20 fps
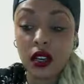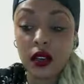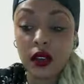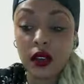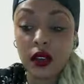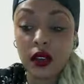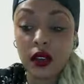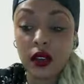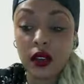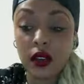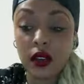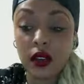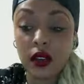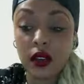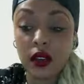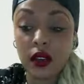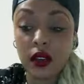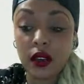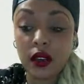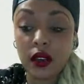Oh yeah, it's
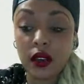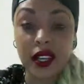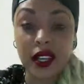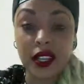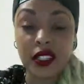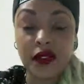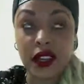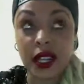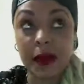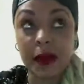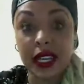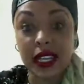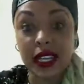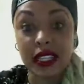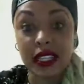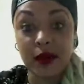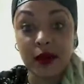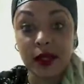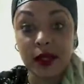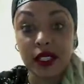very important. It's funny
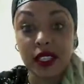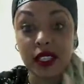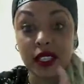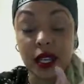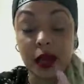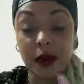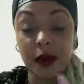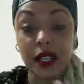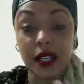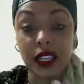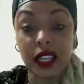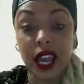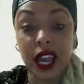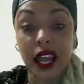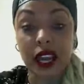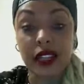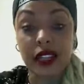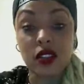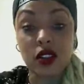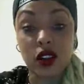because it was a subject that
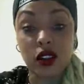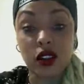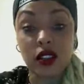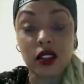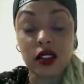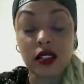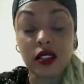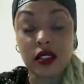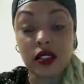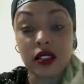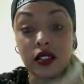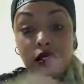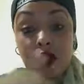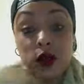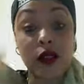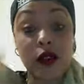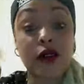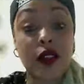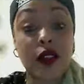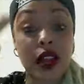I had talked
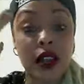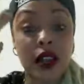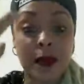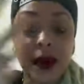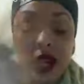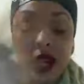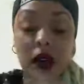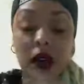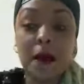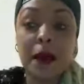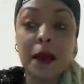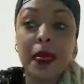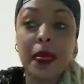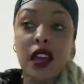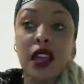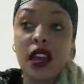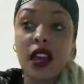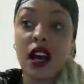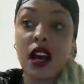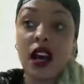to a friend about.
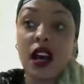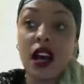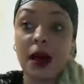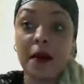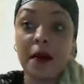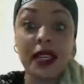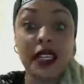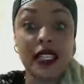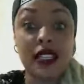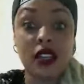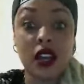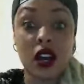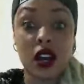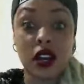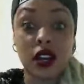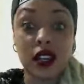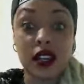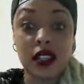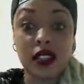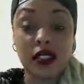He's an
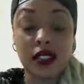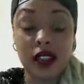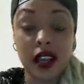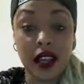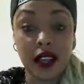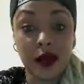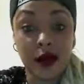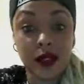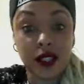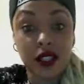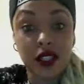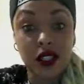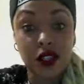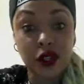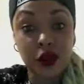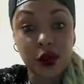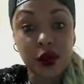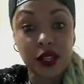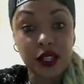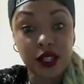artist, and it was a
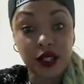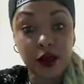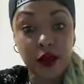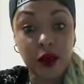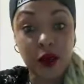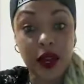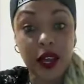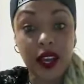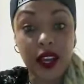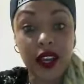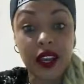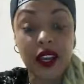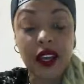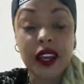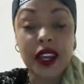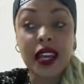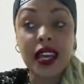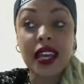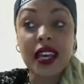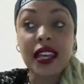situation where
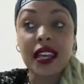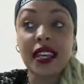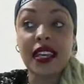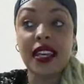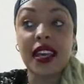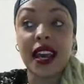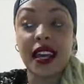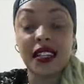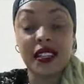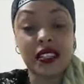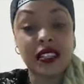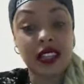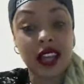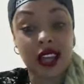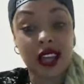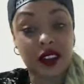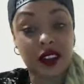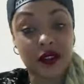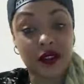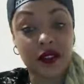he had to
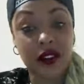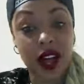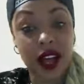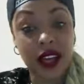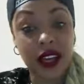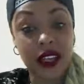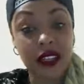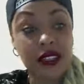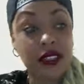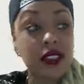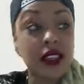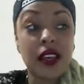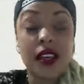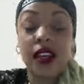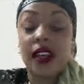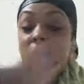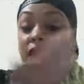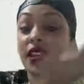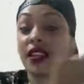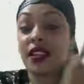sacrifice
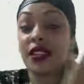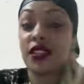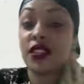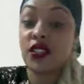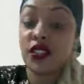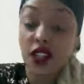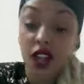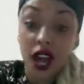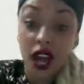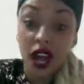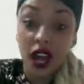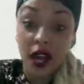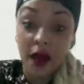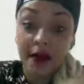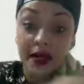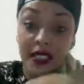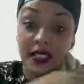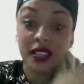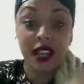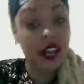his job,
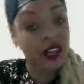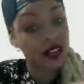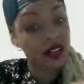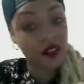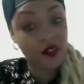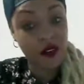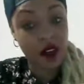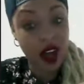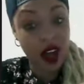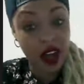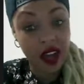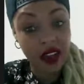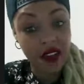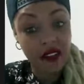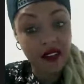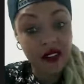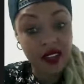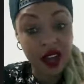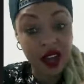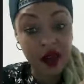his 9 to
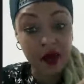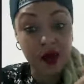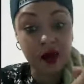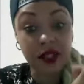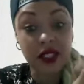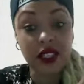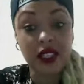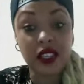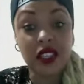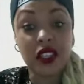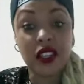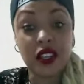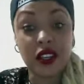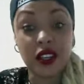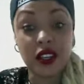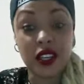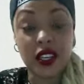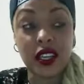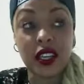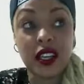5, that was
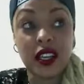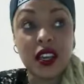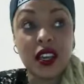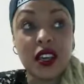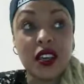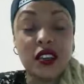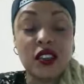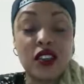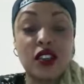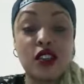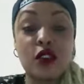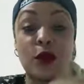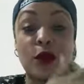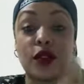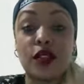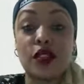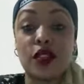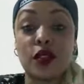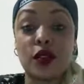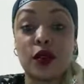security, to
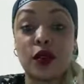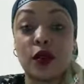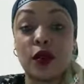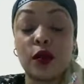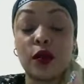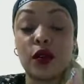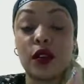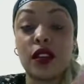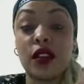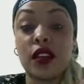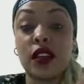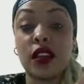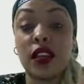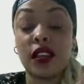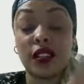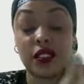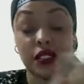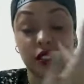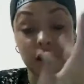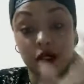pursue
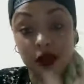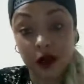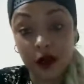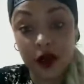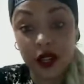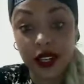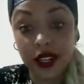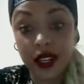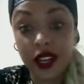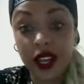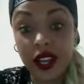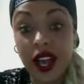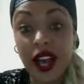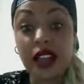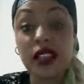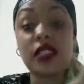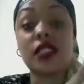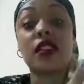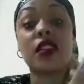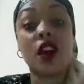his career
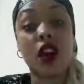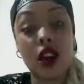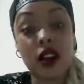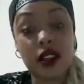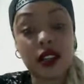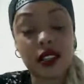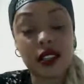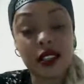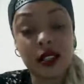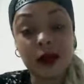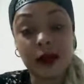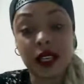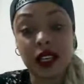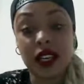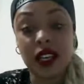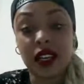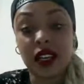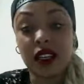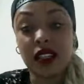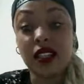as an artist
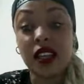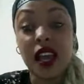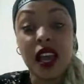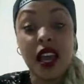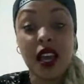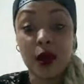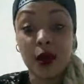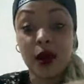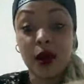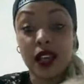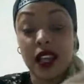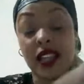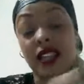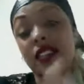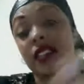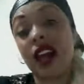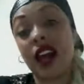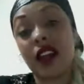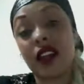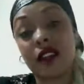because his
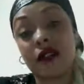9 to